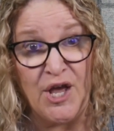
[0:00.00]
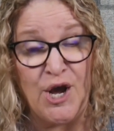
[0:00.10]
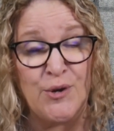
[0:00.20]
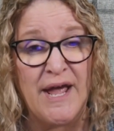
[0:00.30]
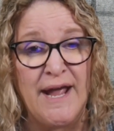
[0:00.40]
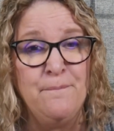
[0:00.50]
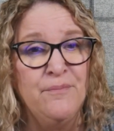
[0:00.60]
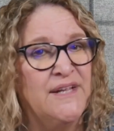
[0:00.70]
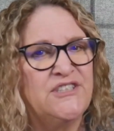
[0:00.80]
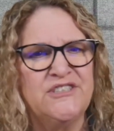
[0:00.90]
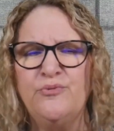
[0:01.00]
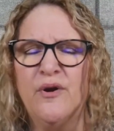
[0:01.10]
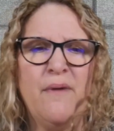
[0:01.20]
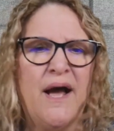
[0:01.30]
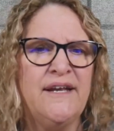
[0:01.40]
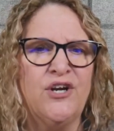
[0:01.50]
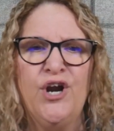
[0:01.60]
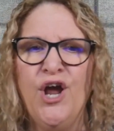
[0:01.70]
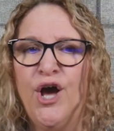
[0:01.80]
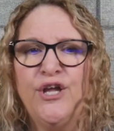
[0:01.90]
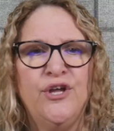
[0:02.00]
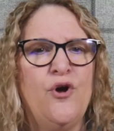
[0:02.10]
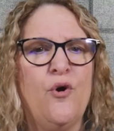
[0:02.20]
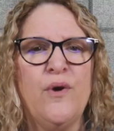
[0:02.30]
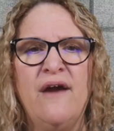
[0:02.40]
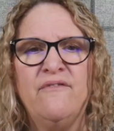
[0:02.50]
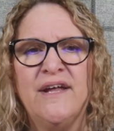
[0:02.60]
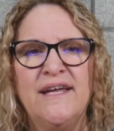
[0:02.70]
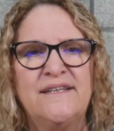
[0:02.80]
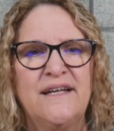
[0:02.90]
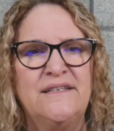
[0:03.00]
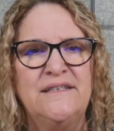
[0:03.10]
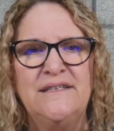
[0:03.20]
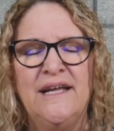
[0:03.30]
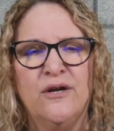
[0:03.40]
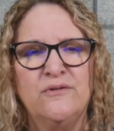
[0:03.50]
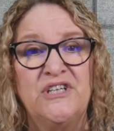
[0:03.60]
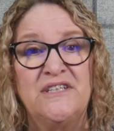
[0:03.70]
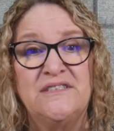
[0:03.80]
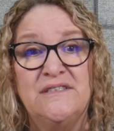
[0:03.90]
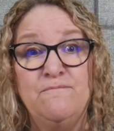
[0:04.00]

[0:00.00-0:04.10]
Okay, just a reminder, you don't ever get to, just